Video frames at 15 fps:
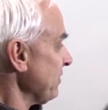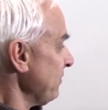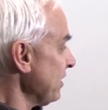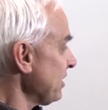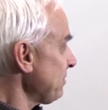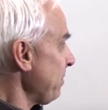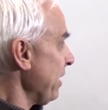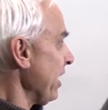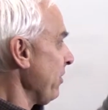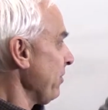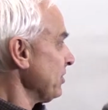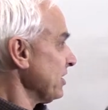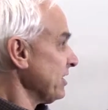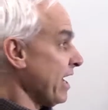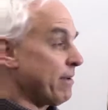of this pair,
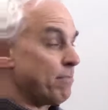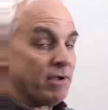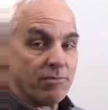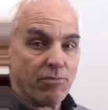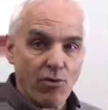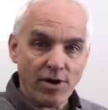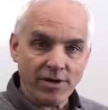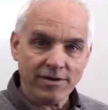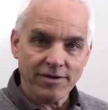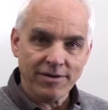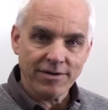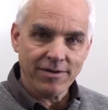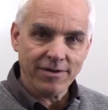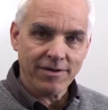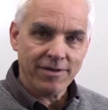which is that midpoint,
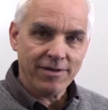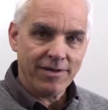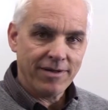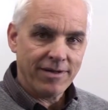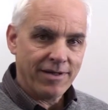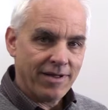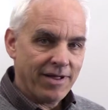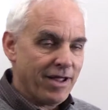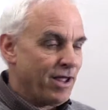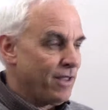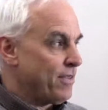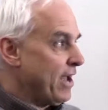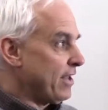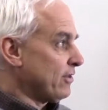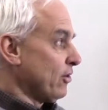
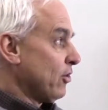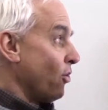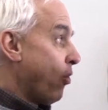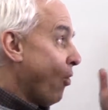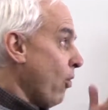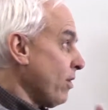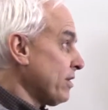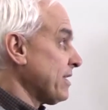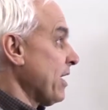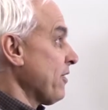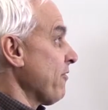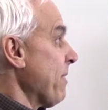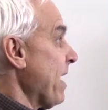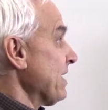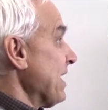that the whole center
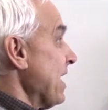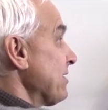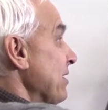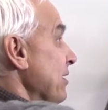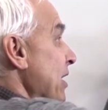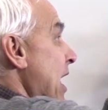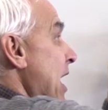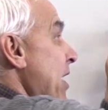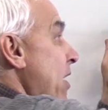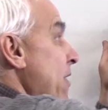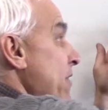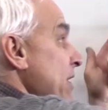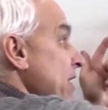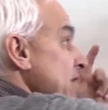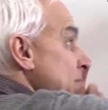of mass has to lie
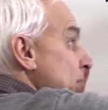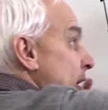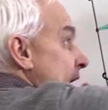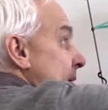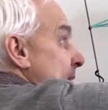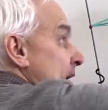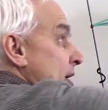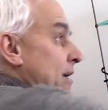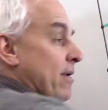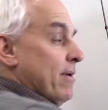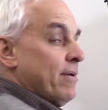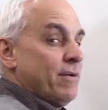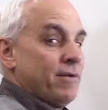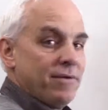on this bimedian.